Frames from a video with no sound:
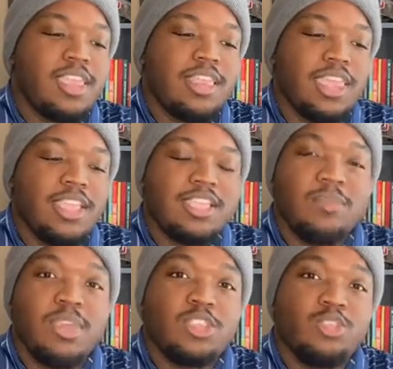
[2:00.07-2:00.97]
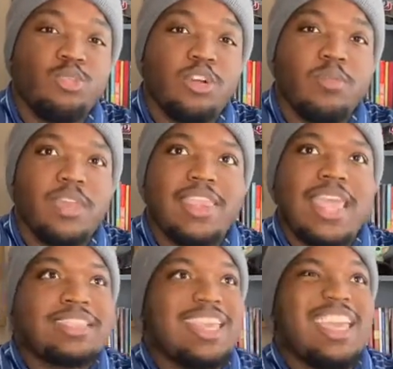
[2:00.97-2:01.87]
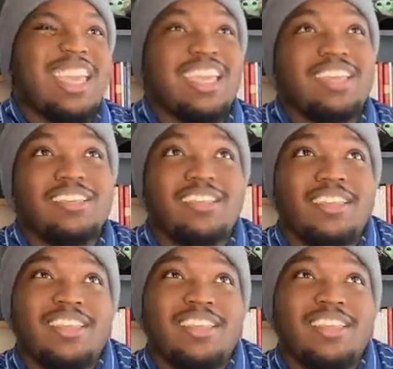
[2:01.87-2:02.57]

then leading to the big storm, and that taking,